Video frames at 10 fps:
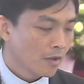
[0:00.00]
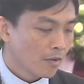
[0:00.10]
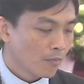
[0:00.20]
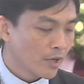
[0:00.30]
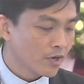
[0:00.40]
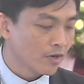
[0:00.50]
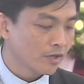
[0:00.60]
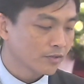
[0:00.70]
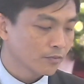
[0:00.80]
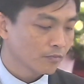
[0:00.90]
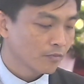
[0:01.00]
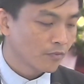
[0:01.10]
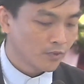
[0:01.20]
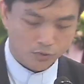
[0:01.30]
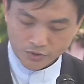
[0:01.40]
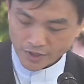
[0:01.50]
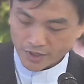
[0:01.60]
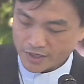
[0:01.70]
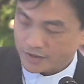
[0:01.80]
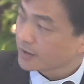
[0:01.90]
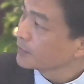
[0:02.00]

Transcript: Because you see this